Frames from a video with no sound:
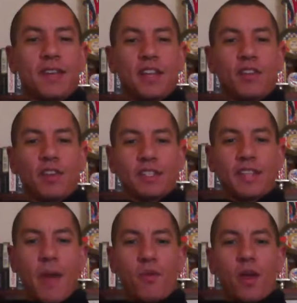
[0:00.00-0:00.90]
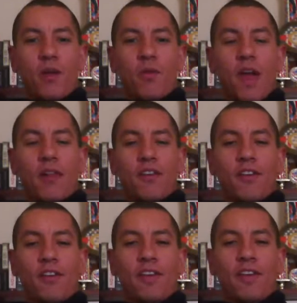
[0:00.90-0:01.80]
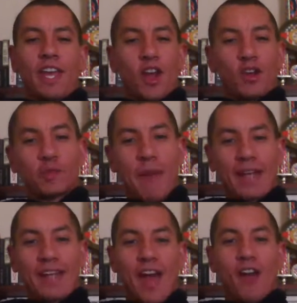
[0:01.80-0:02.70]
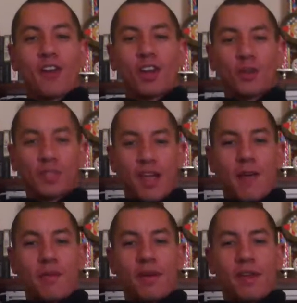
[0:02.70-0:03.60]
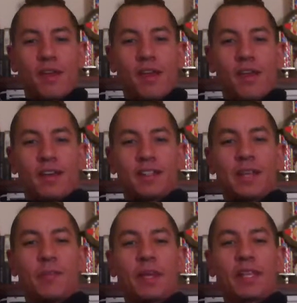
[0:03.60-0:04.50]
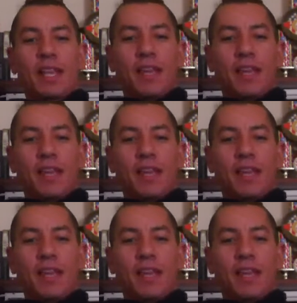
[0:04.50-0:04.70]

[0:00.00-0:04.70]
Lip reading: you get to that point where either it goes back down or goes up, typically